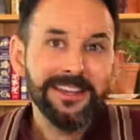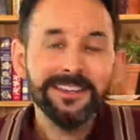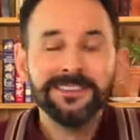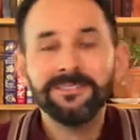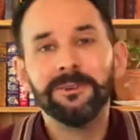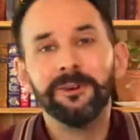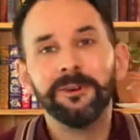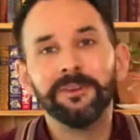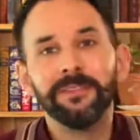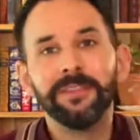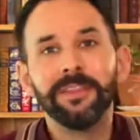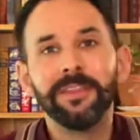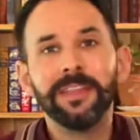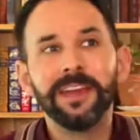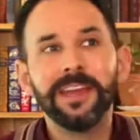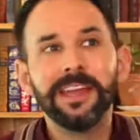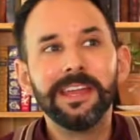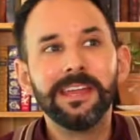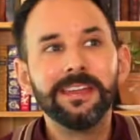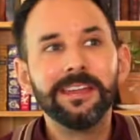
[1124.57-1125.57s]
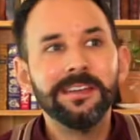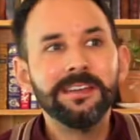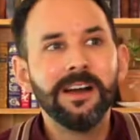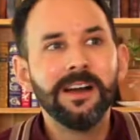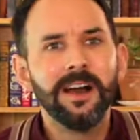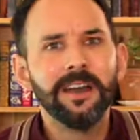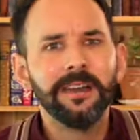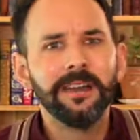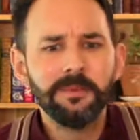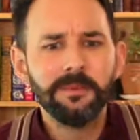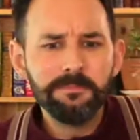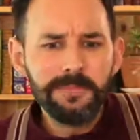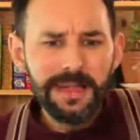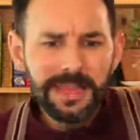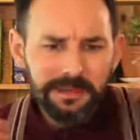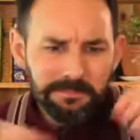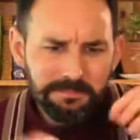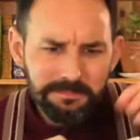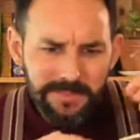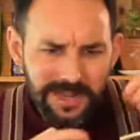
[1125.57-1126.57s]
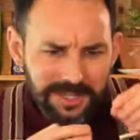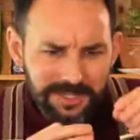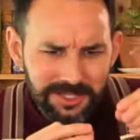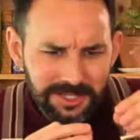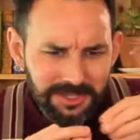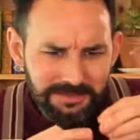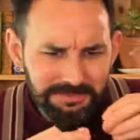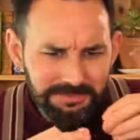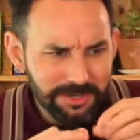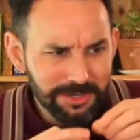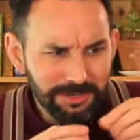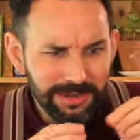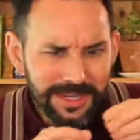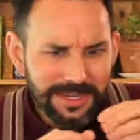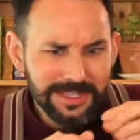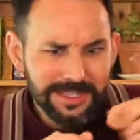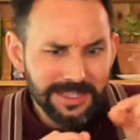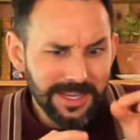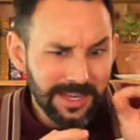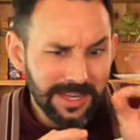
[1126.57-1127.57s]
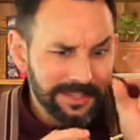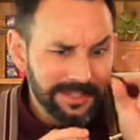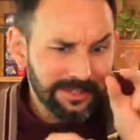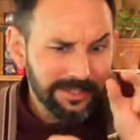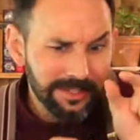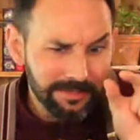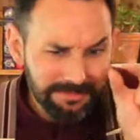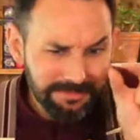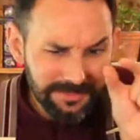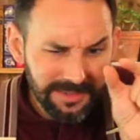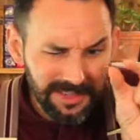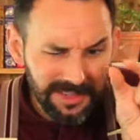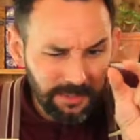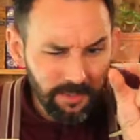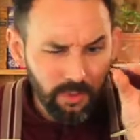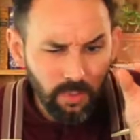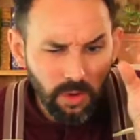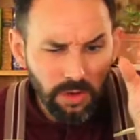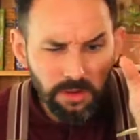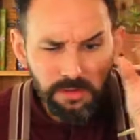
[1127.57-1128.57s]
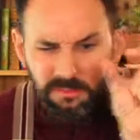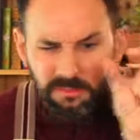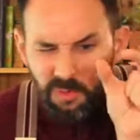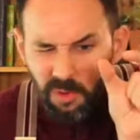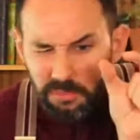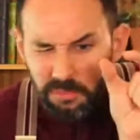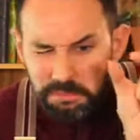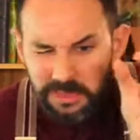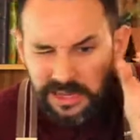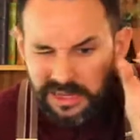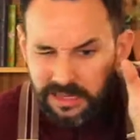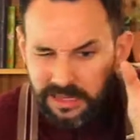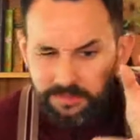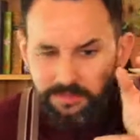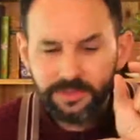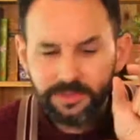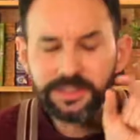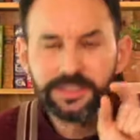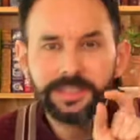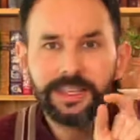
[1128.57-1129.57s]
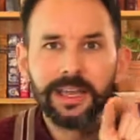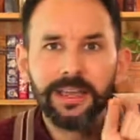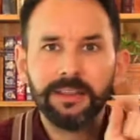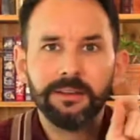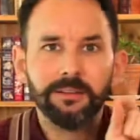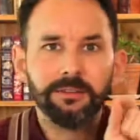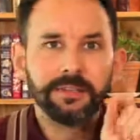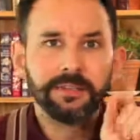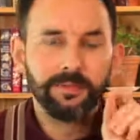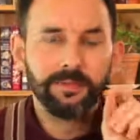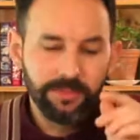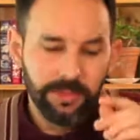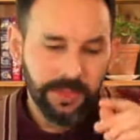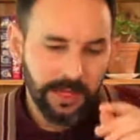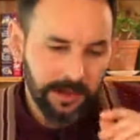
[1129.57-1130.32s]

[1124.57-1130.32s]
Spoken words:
or that they, I don't know, make miniature train sets on a like 1/1,000,000th scale or something,